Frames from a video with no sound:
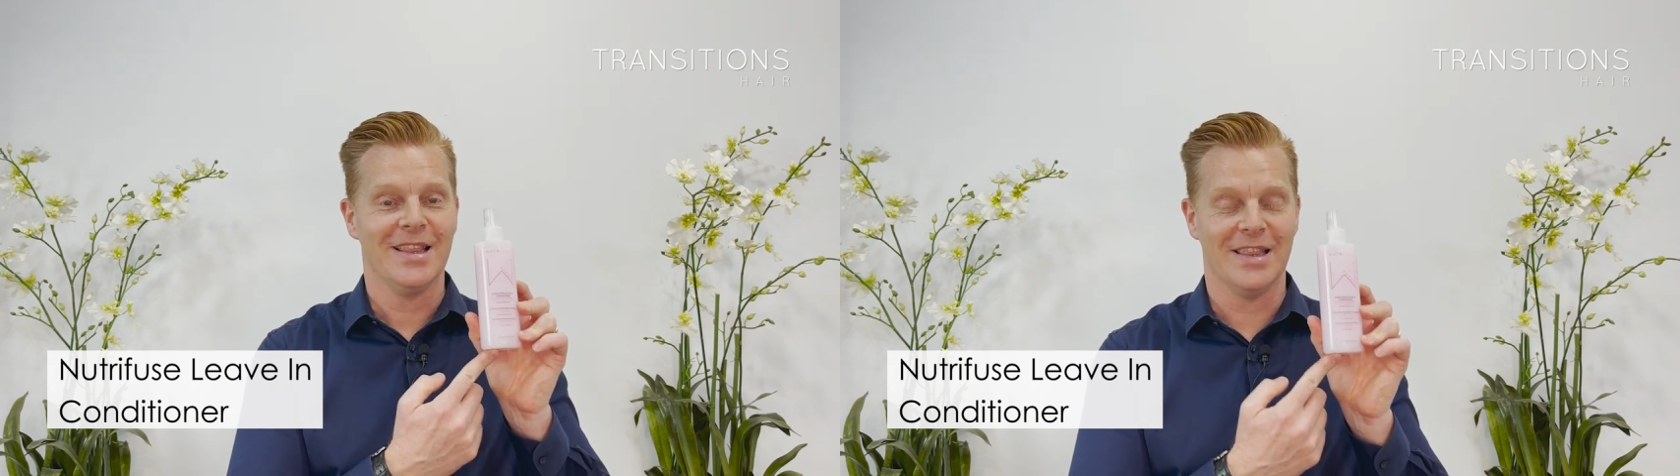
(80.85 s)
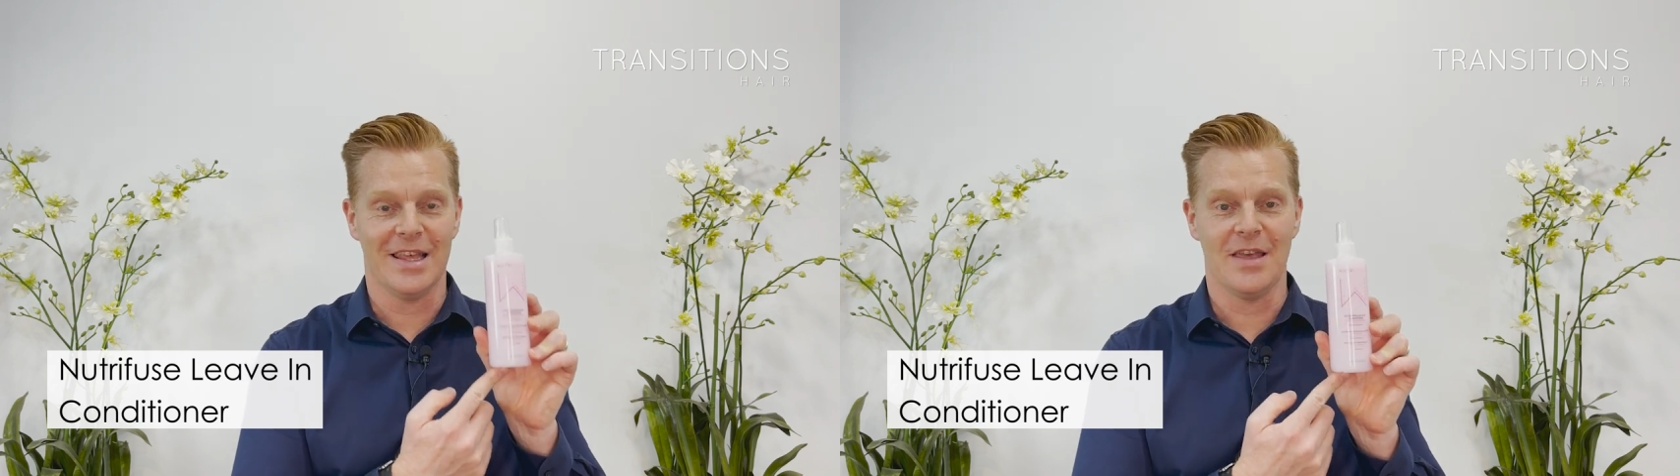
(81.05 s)

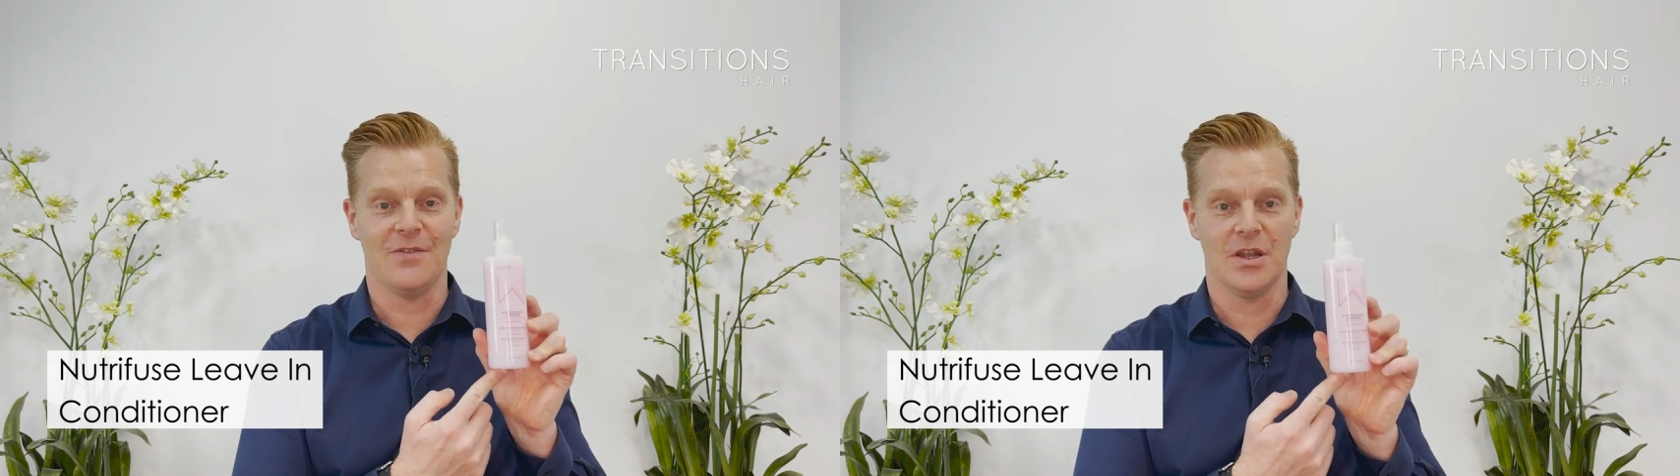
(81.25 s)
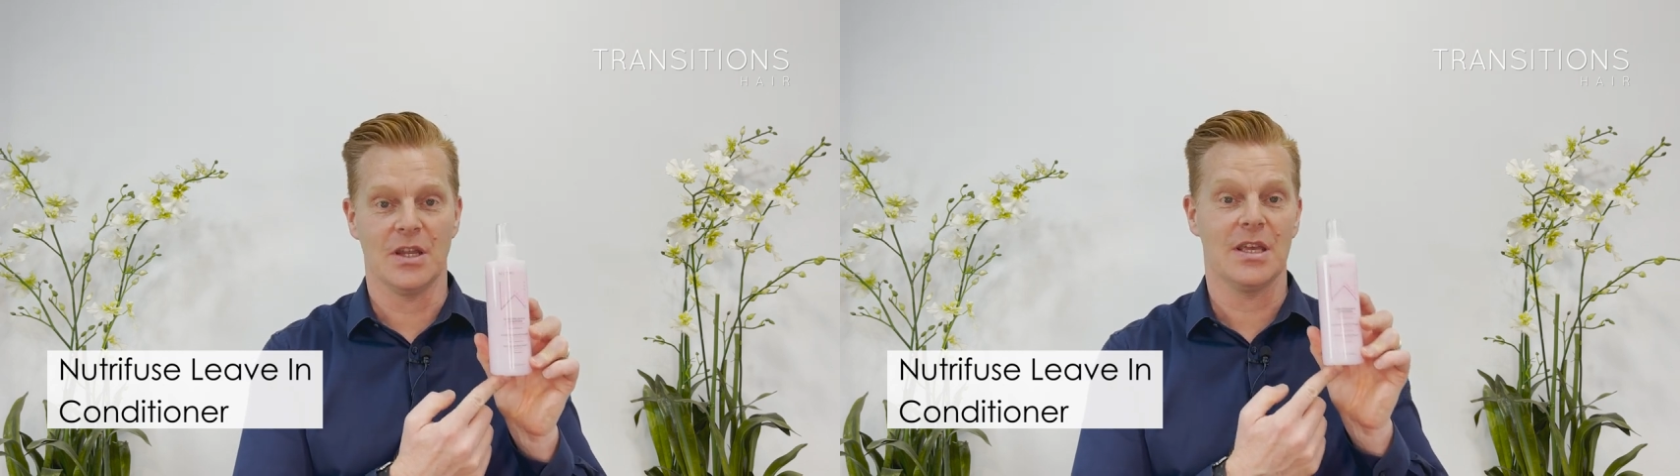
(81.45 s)

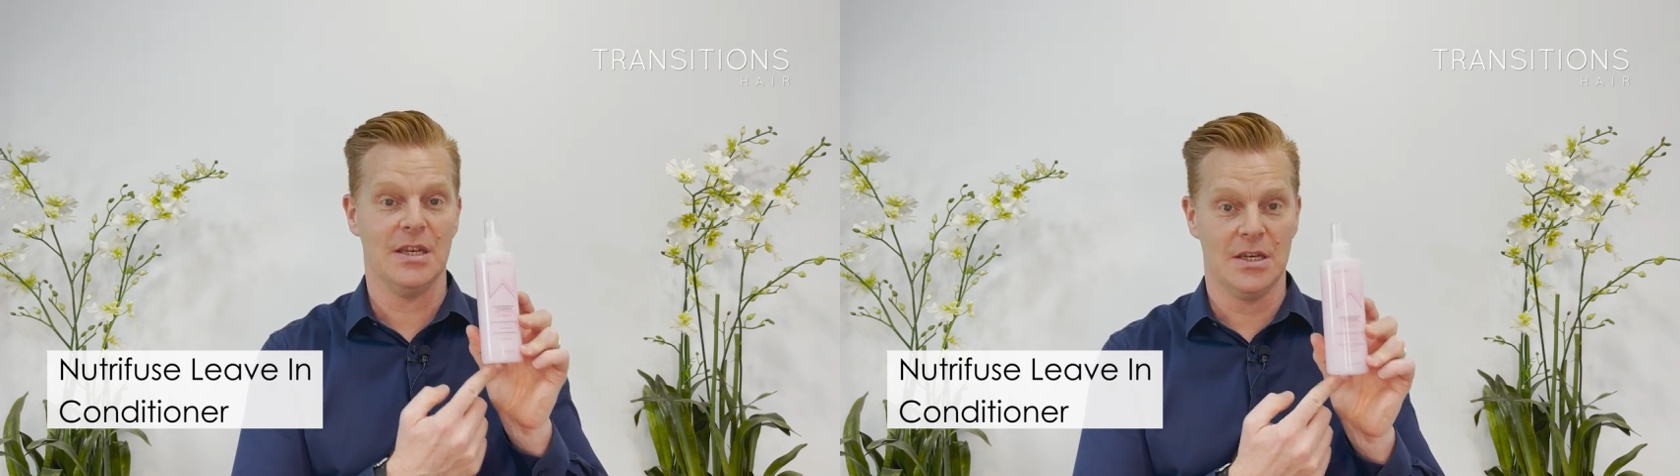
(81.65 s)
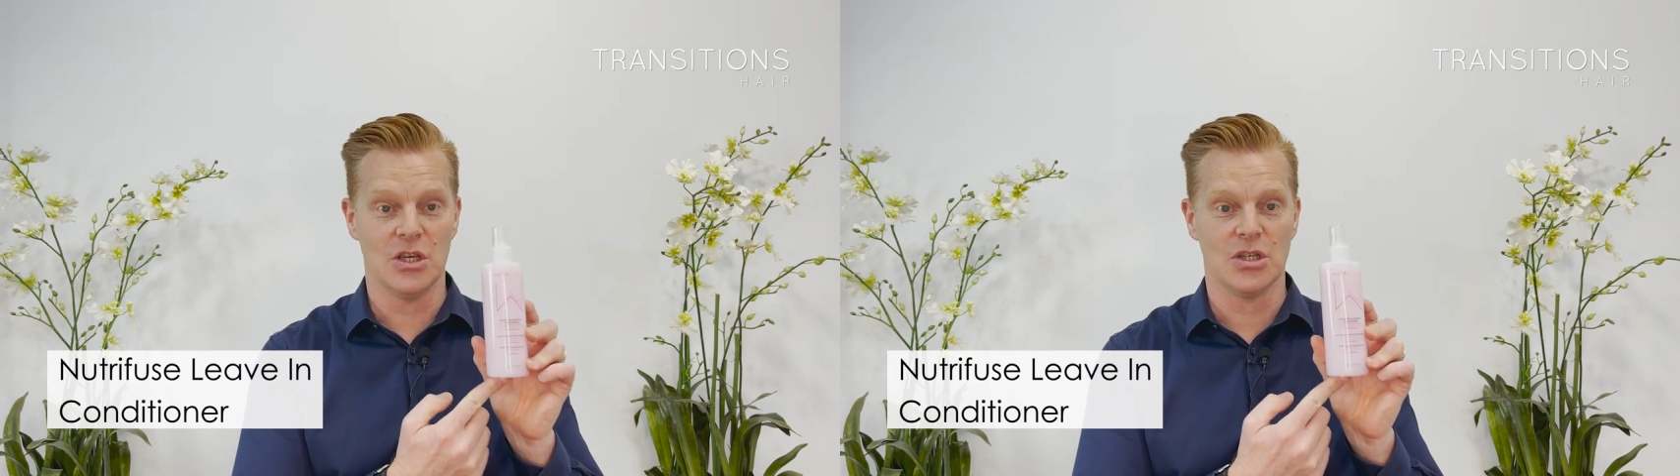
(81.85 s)
leave-in
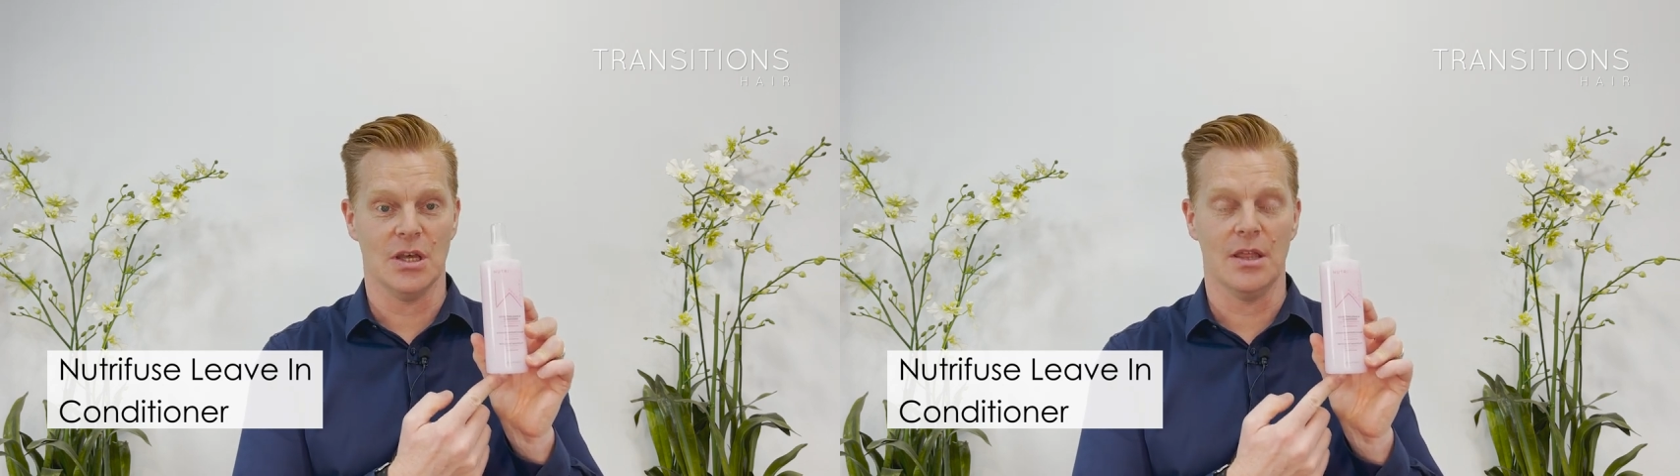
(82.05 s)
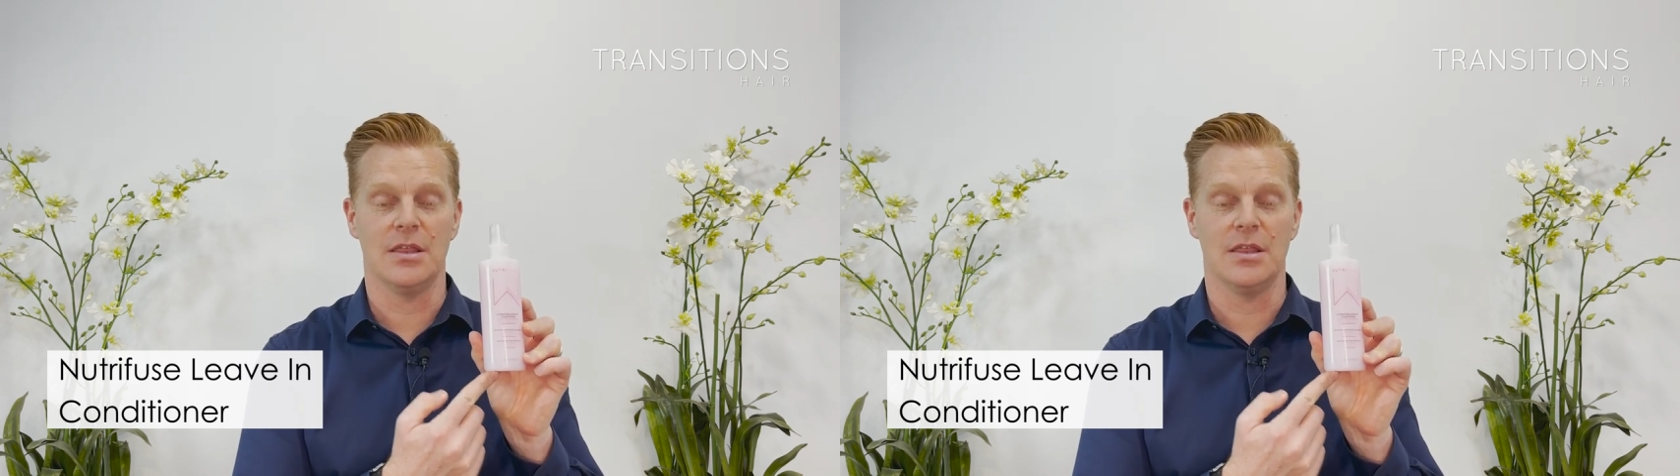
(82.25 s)
conditioner.